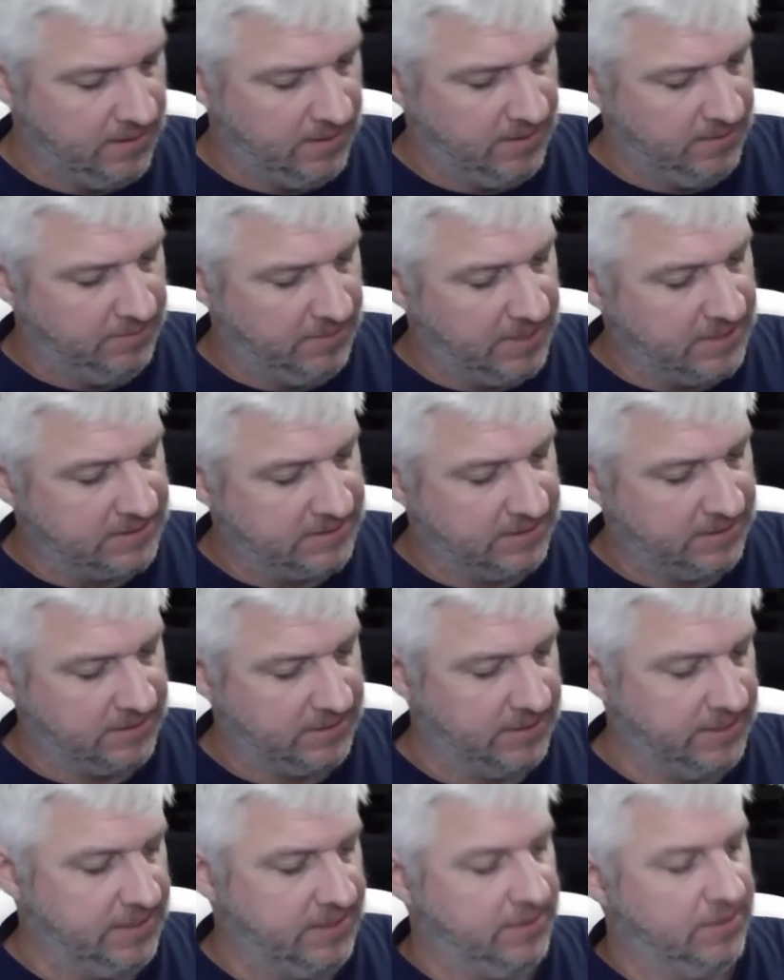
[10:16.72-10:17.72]

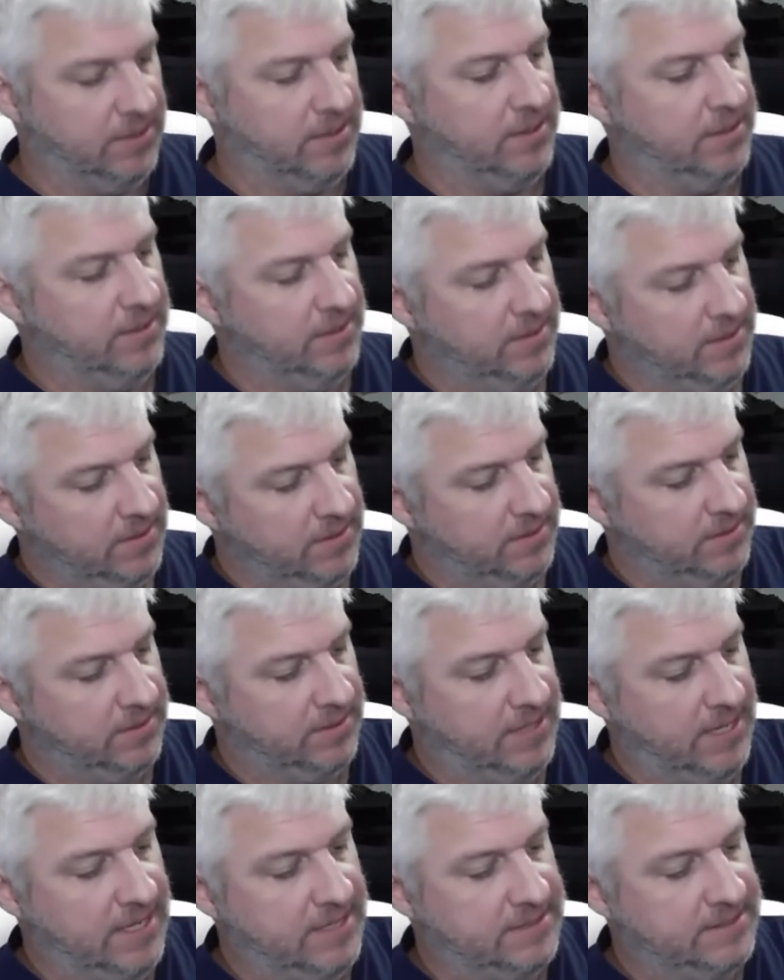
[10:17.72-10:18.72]
basically the
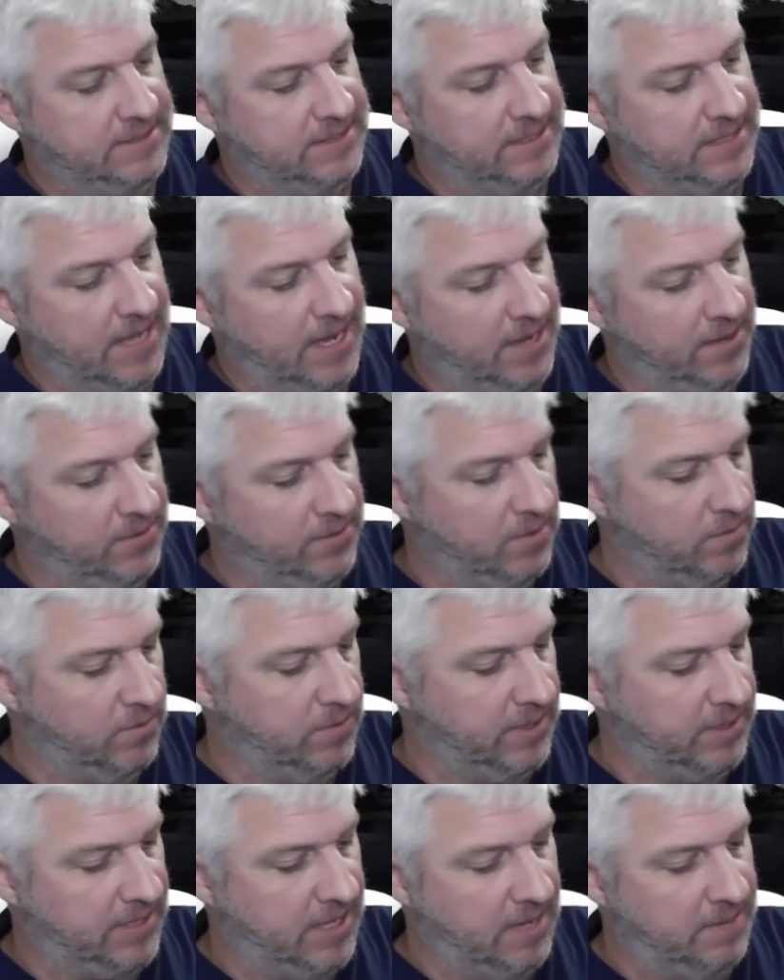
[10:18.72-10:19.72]
casing, I don't know,
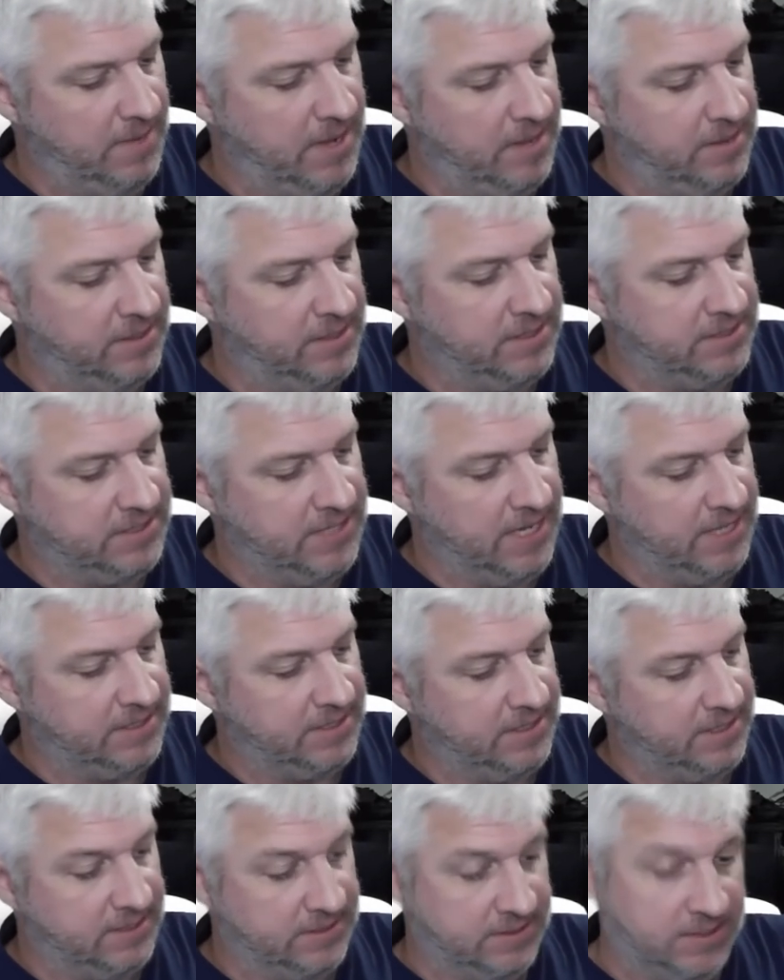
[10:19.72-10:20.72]
when it came out and
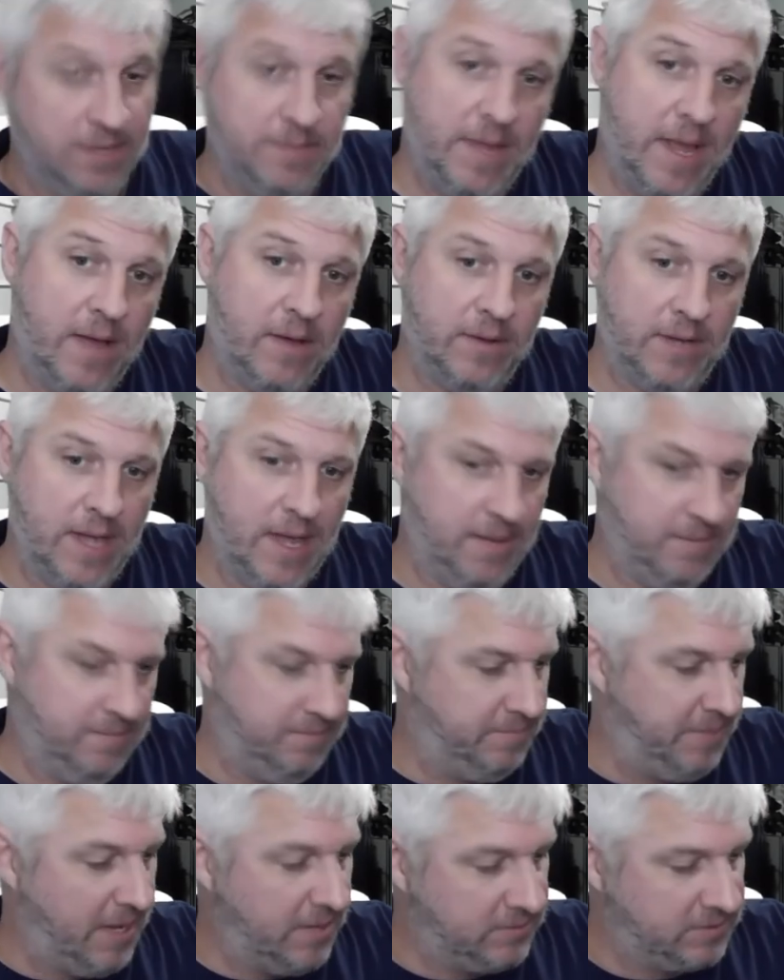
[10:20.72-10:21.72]
ejected, it somehow
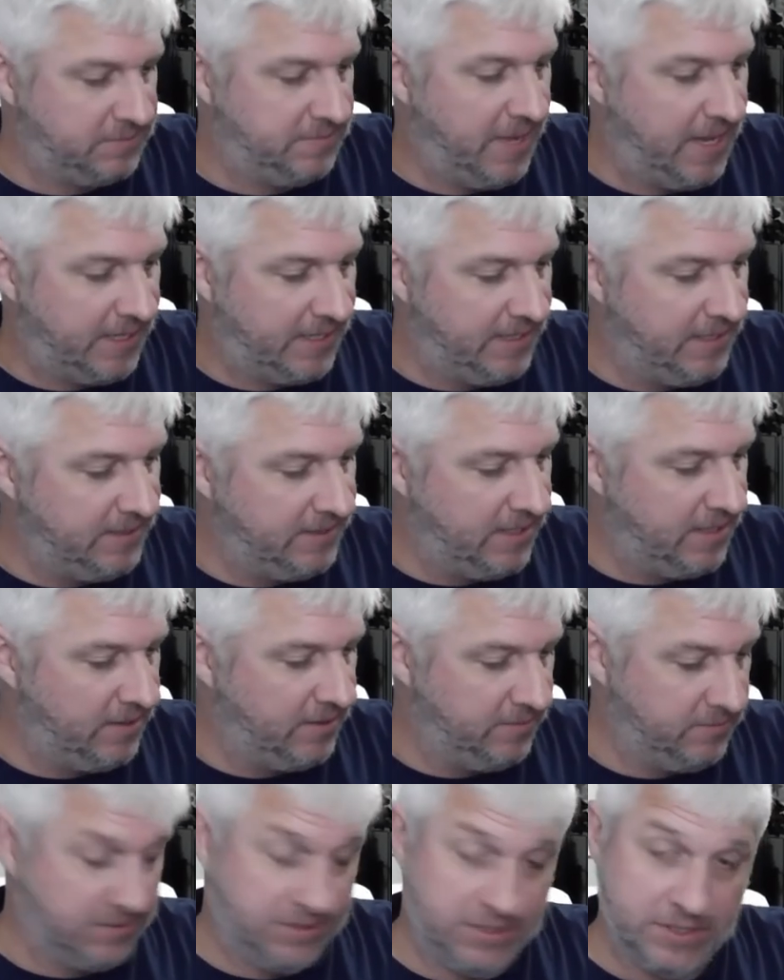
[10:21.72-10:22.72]
got bounced back in there
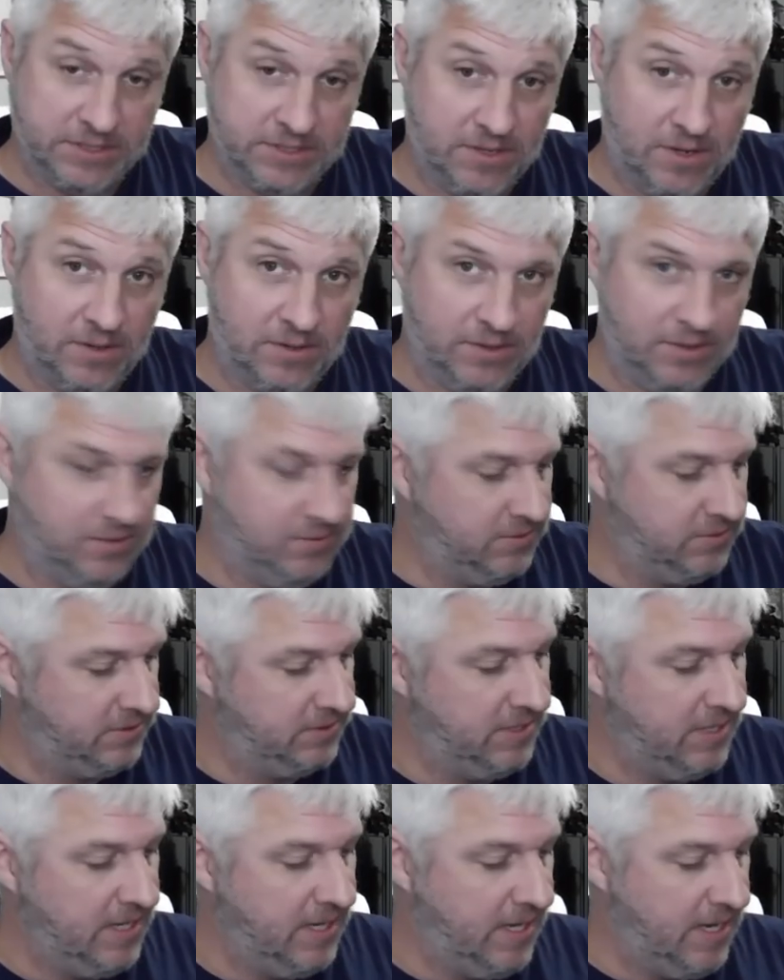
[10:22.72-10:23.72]
and it was just all
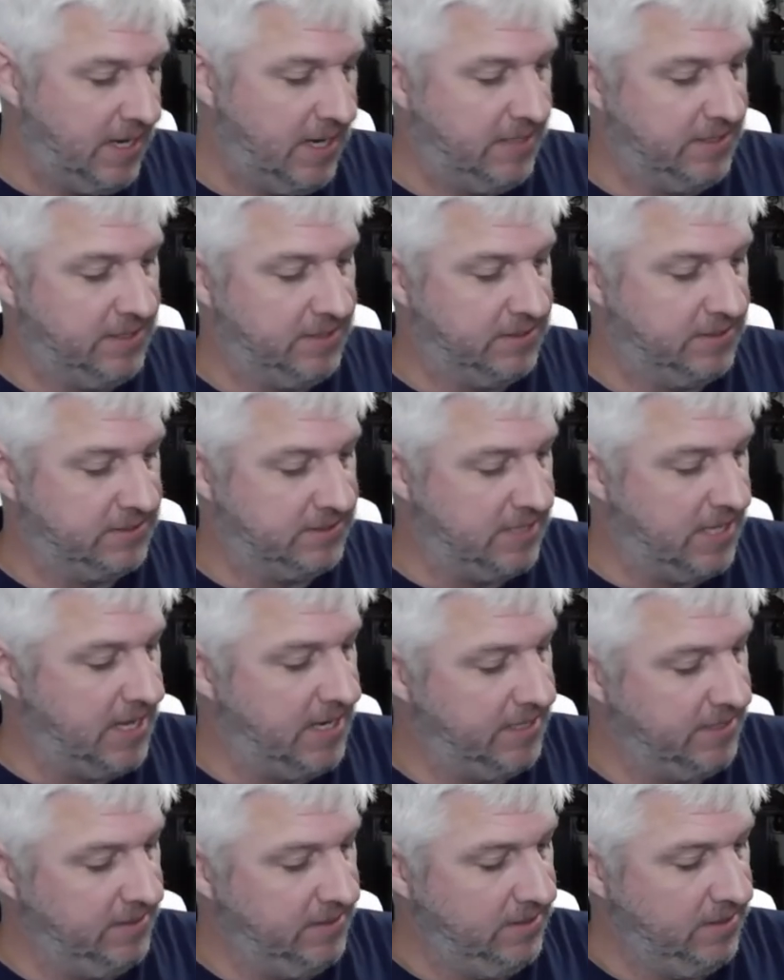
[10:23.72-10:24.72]
loose. And then the
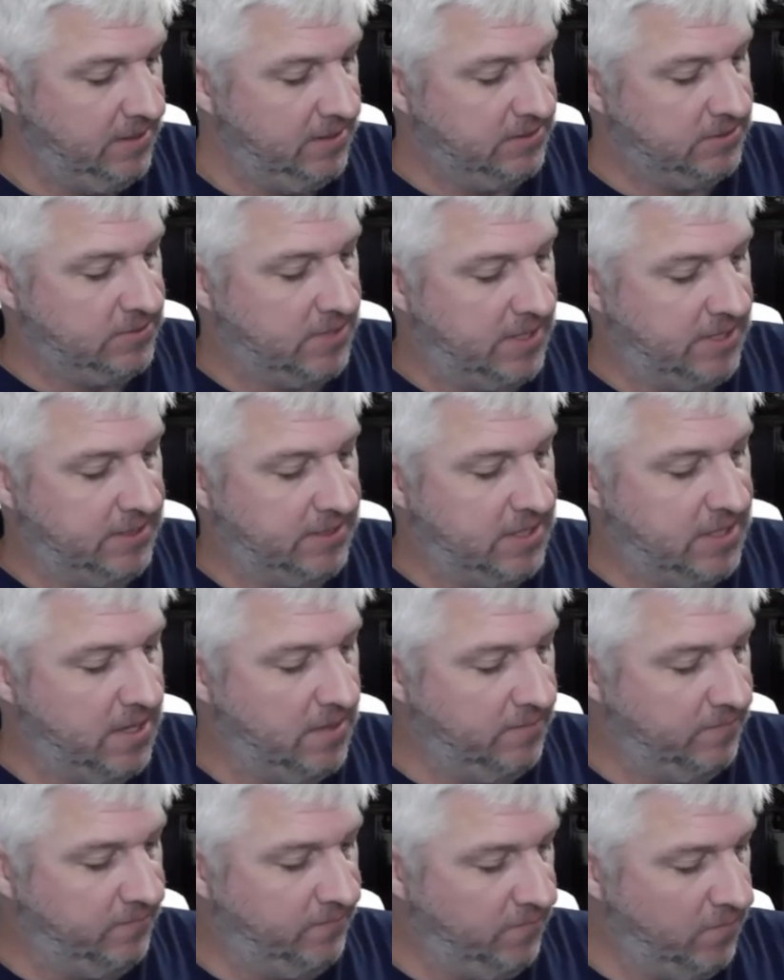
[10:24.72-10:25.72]
slide tried to
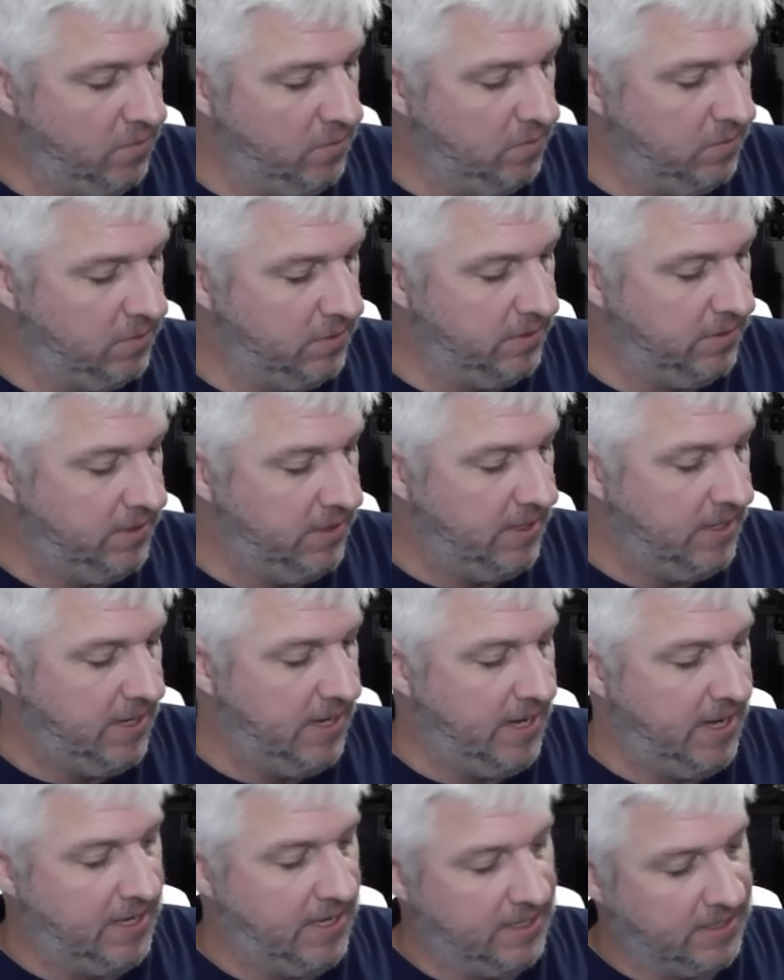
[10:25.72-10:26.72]
come forward
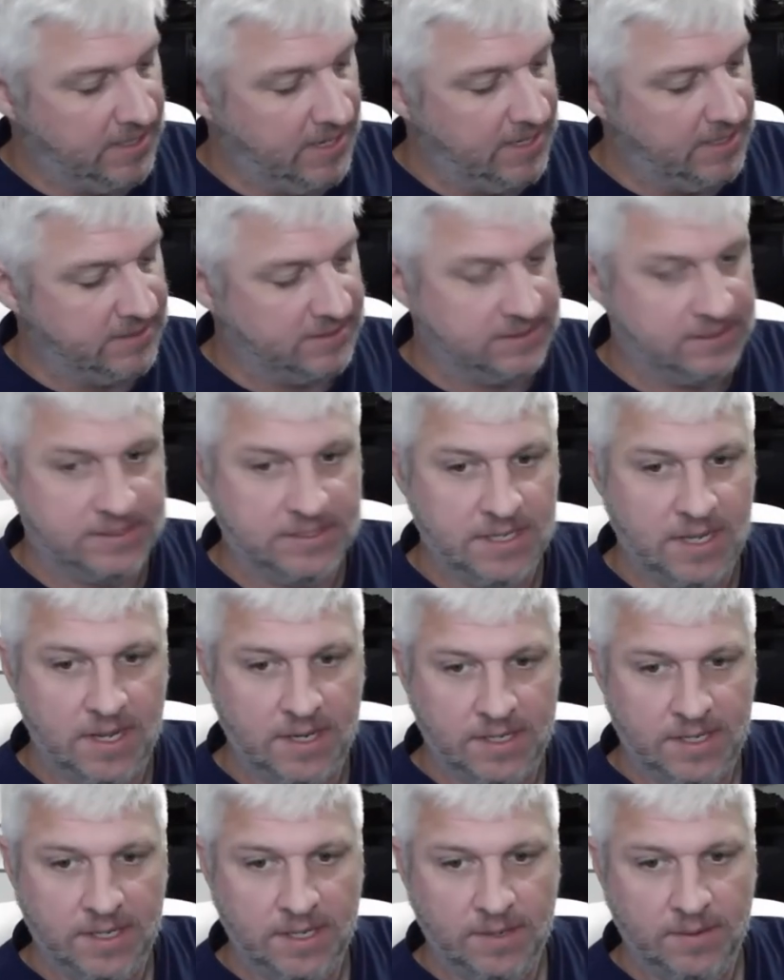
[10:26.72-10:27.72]
and it kind of
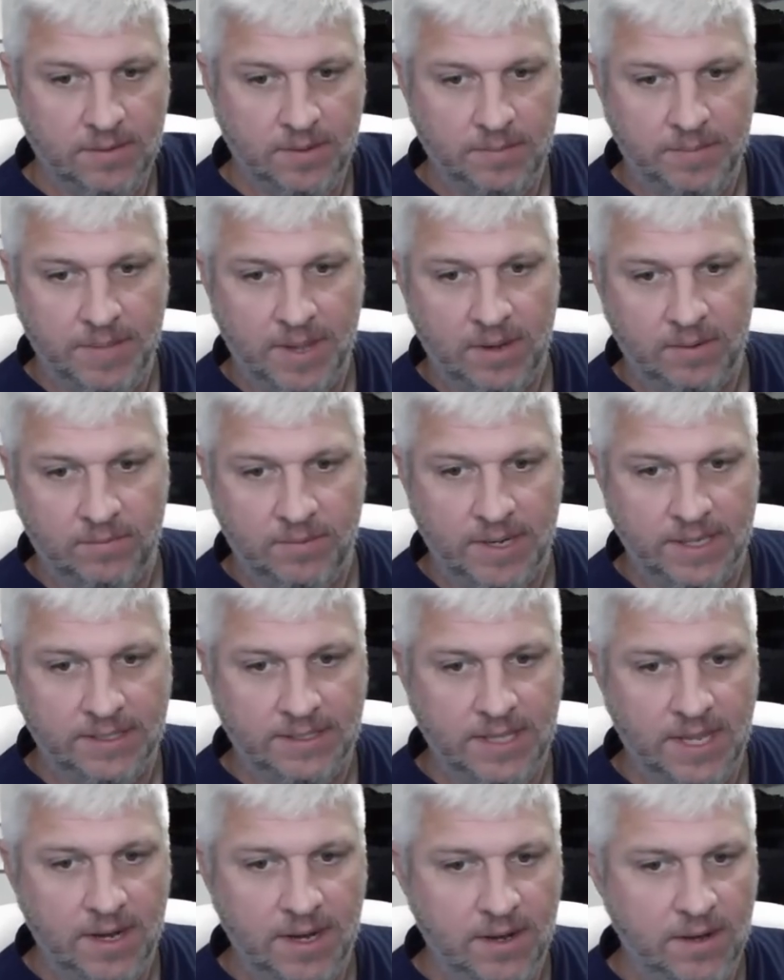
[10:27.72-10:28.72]
stuck about
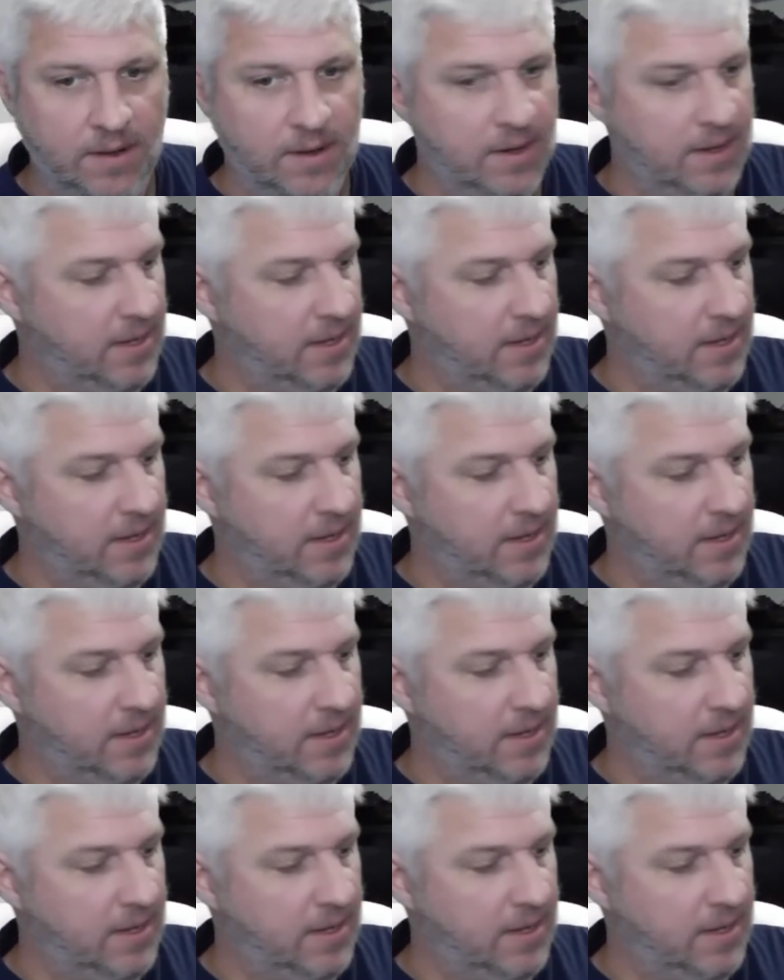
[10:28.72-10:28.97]
right there.